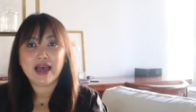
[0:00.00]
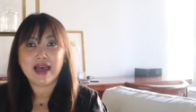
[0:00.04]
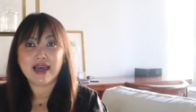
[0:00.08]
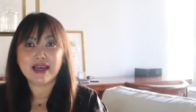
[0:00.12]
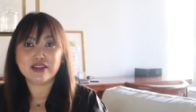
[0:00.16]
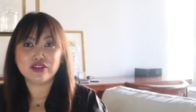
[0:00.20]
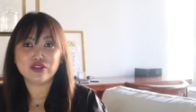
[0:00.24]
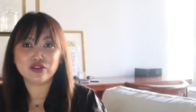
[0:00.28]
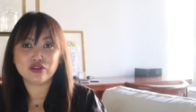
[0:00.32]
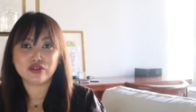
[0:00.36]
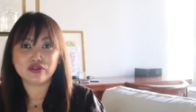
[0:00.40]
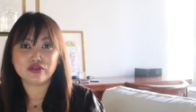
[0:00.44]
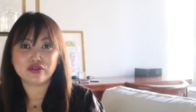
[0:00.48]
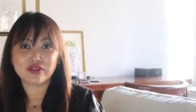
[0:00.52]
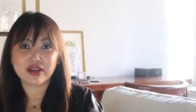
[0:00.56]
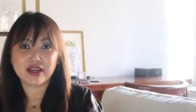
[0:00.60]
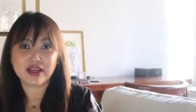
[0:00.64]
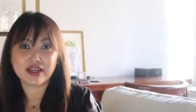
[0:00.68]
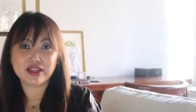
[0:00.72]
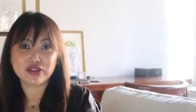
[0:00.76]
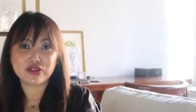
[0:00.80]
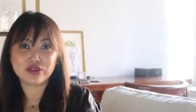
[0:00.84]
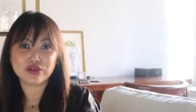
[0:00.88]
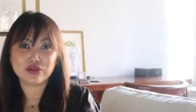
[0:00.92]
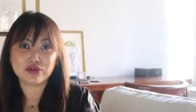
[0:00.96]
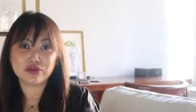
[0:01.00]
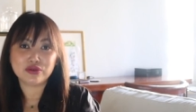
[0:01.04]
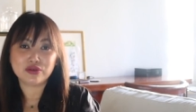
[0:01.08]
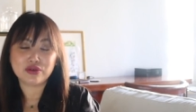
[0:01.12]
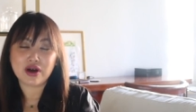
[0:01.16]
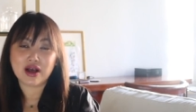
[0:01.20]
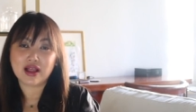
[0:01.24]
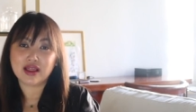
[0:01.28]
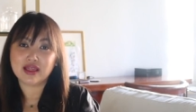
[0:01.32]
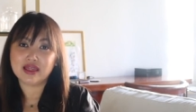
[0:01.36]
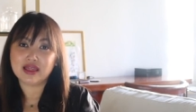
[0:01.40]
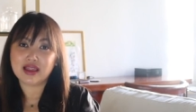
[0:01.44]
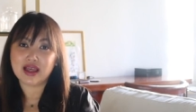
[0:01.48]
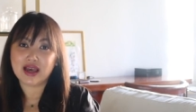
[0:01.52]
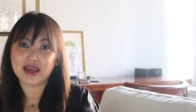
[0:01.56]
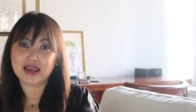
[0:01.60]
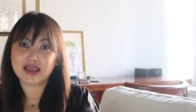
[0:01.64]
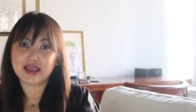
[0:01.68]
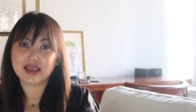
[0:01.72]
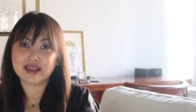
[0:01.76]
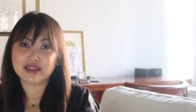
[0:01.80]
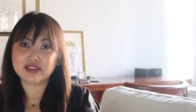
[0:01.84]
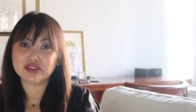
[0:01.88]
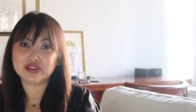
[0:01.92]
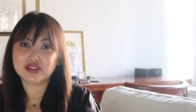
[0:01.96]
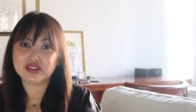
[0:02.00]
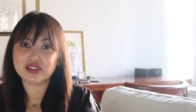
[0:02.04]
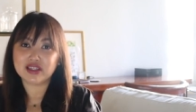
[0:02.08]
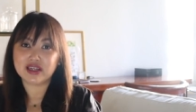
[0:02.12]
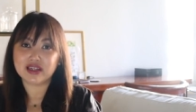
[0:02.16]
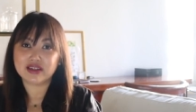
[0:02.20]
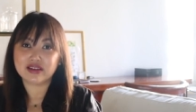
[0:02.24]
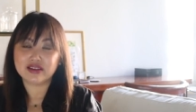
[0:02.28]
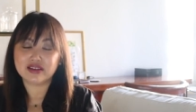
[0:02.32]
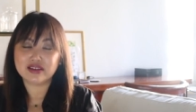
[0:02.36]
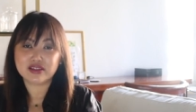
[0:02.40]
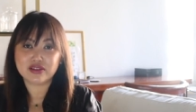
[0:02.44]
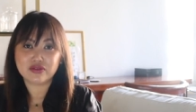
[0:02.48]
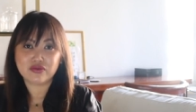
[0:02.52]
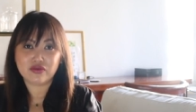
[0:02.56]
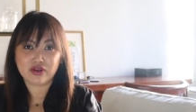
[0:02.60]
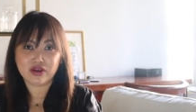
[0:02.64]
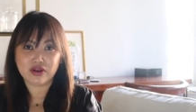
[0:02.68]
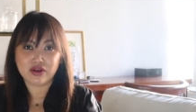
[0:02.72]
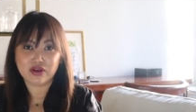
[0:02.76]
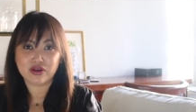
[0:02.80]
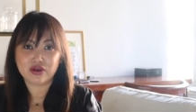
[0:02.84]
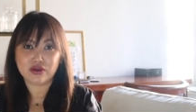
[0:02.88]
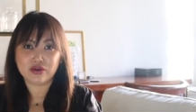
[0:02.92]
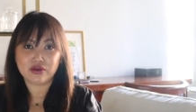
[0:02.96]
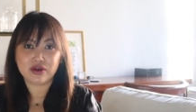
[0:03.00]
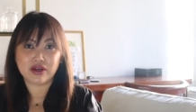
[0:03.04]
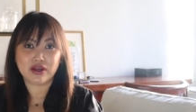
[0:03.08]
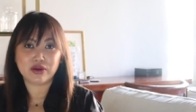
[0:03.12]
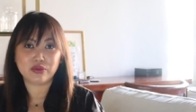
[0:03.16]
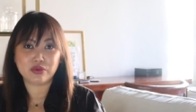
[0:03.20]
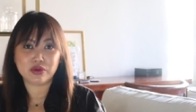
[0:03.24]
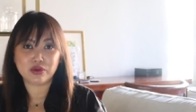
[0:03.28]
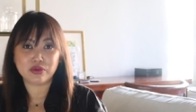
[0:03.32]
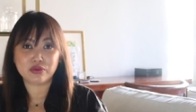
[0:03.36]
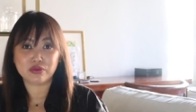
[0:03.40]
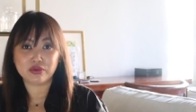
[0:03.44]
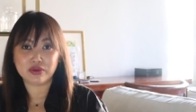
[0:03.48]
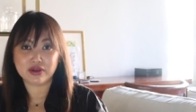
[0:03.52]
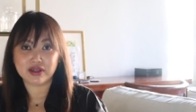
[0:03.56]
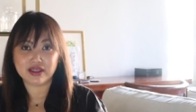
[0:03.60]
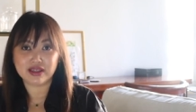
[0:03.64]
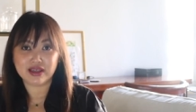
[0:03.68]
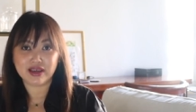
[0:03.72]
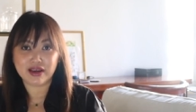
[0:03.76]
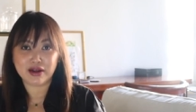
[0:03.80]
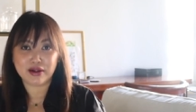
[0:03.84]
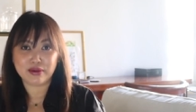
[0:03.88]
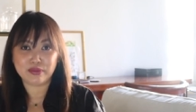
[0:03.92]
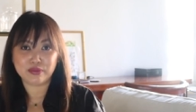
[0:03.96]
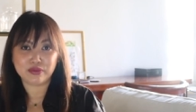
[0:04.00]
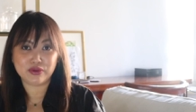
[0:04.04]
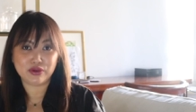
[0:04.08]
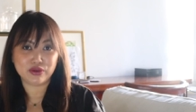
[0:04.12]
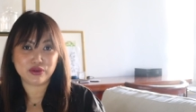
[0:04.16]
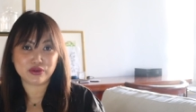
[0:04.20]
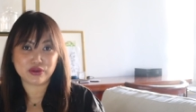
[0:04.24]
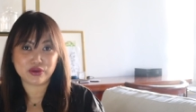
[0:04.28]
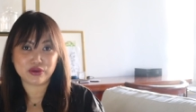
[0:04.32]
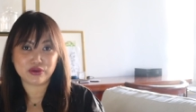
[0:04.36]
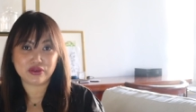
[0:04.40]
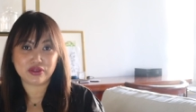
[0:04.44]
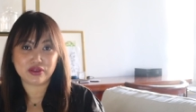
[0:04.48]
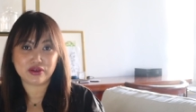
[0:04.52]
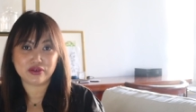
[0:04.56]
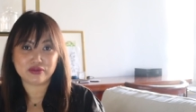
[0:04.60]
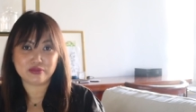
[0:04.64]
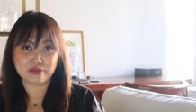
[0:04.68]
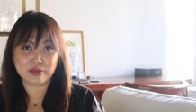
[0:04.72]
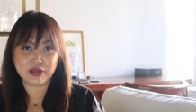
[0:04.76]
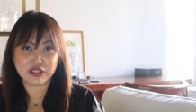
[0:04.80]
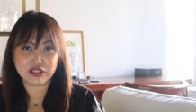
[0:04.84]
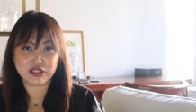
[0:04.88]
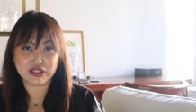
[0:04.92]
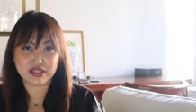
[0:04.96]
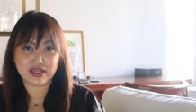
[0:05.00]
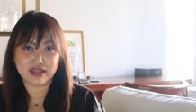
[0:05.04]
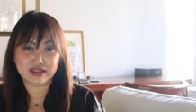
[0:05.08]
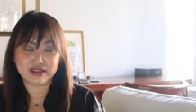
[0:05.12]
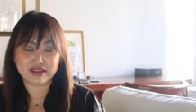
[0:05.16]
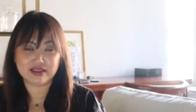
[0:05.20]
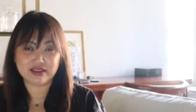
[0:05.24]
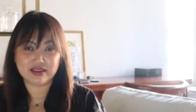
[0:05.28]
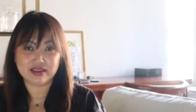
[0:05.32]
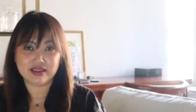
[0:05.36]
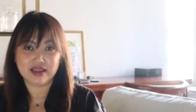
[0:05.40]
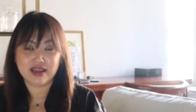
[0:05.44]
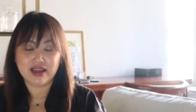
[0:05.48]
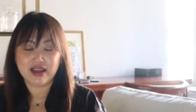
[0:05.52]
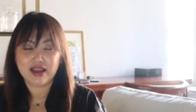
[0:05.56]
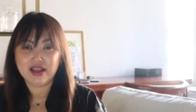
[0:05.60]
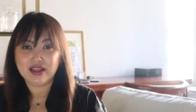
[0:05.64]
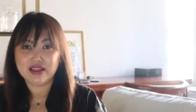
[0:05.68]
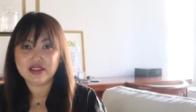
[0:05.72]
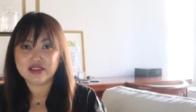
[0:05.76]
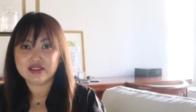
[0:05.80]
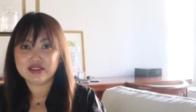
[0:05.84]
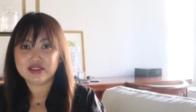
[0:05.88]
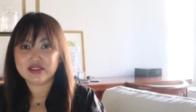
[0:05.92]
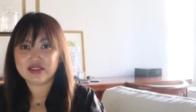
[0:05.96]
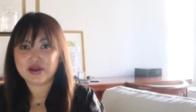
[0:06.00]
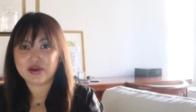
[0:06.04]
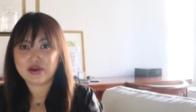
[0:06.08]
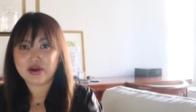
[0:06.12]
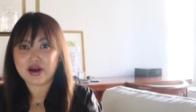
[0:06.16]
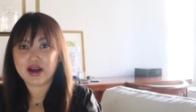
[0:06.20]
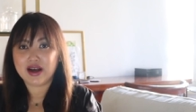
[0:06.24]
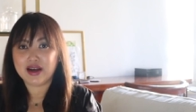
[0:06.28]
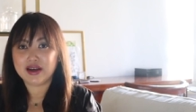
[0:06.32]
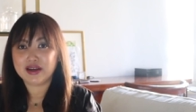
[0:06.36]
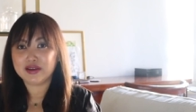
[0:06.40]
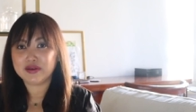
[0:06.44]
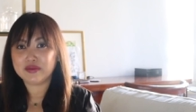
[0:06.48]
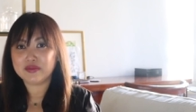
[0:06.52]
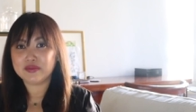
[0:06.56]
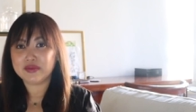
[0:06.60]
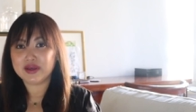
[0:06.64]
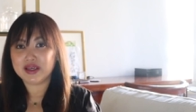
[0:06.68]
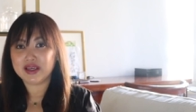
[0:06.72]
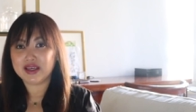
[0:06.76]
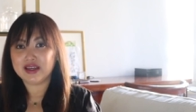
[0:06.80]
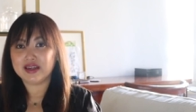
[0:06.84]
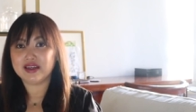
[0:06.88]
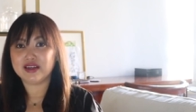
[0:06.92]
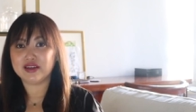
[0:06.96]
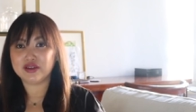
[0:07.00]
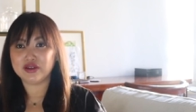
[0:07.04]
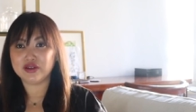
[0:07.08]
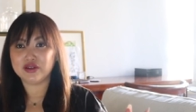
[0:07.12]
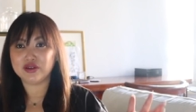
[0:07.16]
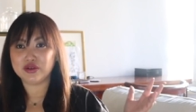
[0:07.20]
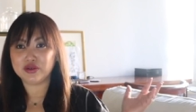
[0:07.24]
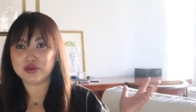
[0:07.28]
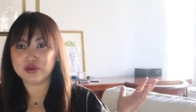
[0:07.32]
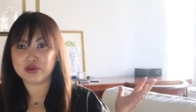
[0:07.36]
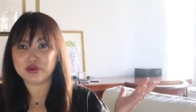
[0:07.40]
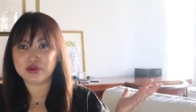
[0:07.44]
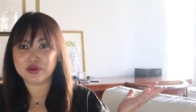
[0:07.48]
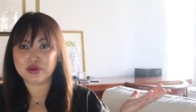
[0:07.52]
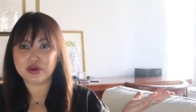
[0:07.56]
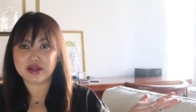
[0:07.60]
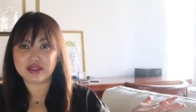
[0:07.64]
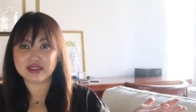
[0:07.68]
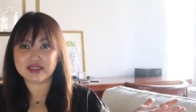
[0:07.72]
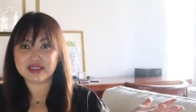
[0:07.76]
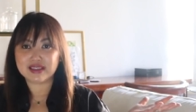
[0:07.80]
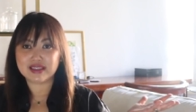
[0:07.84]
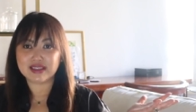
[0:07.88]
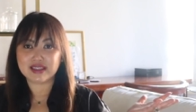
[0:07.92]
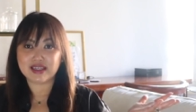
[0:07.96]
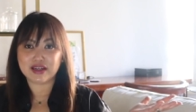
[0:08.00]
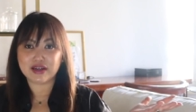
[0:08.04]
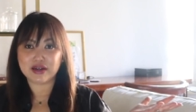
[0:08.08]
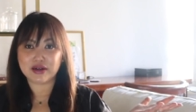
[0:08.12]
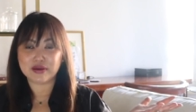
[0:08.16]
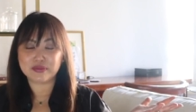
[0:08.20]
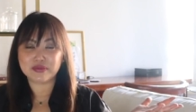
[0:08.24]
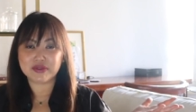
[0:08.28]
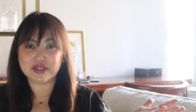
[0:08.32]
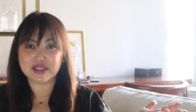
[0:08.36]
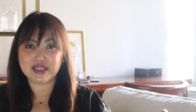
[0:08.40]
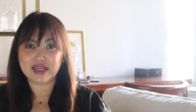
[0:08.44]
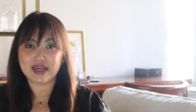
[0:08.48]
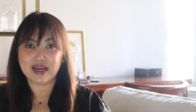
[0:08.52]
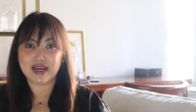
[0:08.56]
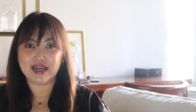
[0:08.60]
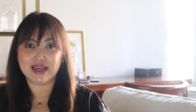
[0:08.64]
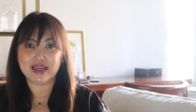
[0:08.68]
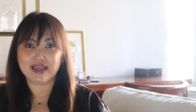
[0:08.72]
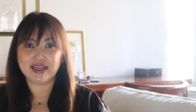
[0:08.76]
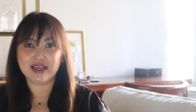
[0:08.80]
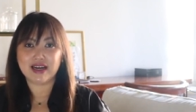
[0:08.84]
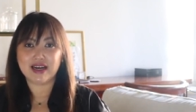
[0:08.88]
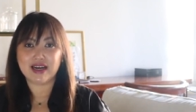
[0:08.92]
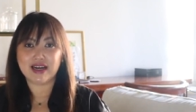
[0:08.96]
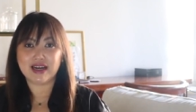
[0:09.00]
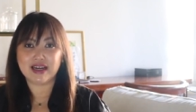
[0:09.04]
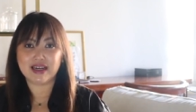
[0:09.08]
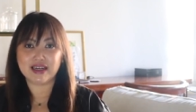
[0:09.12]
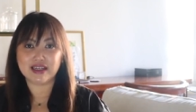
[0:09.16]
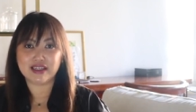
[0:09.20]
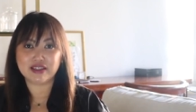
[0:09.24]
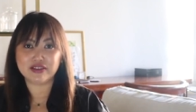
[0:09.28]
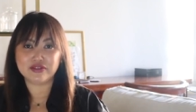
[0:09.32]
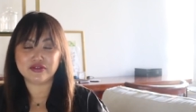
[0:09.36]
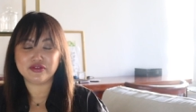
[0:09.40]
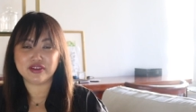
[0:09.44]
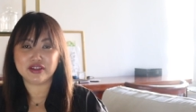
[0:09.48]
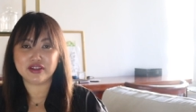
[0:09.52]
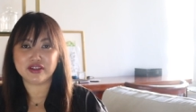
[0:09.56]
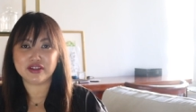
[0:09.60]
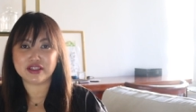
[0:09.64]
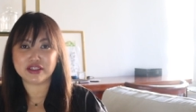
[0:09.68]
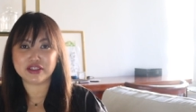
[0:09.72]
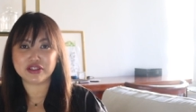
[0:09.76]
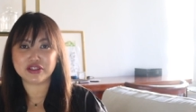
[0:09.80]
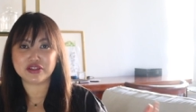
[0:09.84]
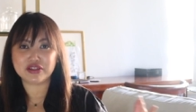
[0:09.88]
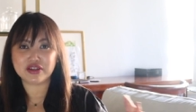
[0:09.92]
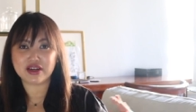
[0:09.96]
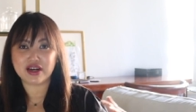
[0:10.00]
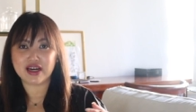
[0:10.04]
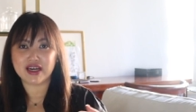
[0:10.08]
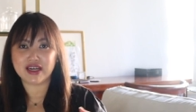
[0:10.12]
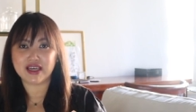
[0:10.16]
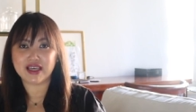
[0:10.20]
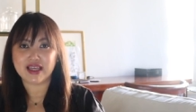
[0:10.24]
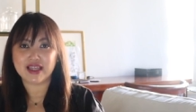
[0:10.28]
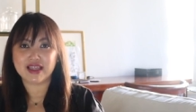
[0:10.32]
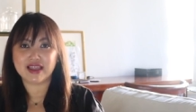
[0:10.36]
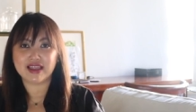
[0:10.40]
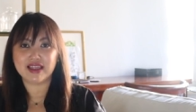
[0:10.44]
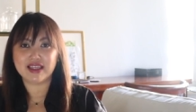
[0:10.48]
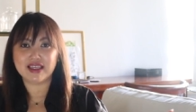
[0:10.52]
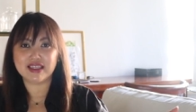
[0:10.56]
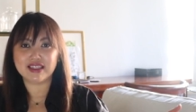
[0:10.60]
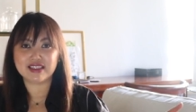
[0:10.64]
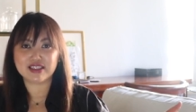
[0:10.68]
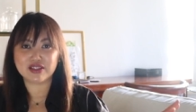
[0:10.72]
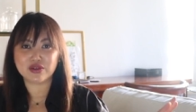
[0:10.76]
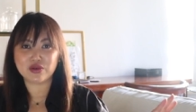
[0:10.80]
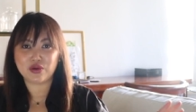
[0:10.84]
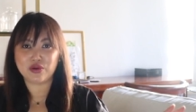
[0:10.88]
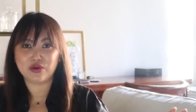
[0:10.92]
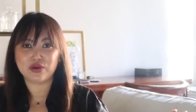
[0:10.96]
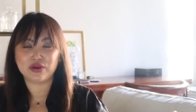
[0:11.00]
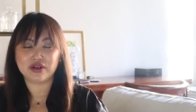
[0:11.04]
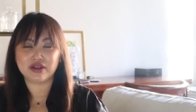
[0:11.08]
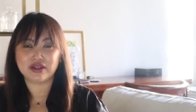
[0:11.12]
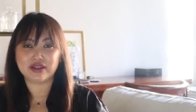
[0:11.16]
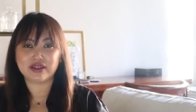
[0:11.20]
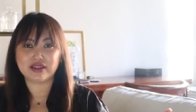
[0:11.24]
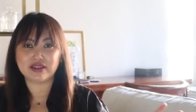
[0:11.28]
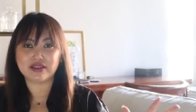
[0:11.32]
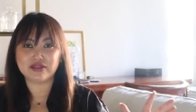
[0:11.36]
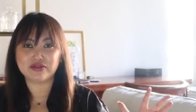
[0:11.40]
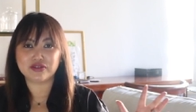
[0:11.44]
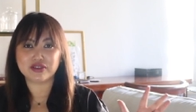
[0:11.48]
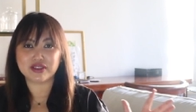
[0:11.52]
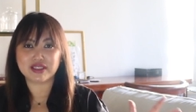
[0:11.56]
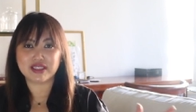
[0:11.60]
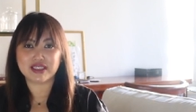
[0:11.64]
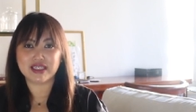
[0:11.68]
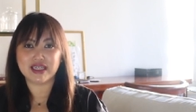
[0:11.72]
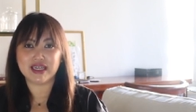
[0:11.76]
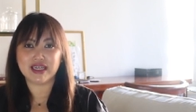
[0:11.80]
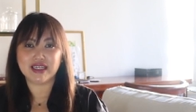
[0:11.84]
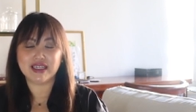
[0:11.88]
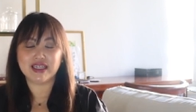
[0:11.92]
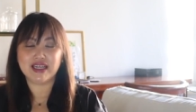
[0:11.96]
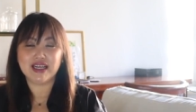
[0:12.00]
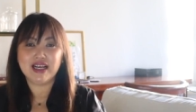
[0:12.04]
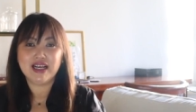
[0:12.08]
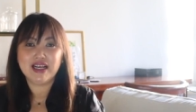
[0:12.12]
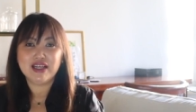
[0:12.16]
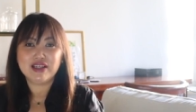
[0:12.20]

and don't forget to like and share this video. It will really help the growth of my channel. So I'm in a new setup today. I figure I try this corner for today.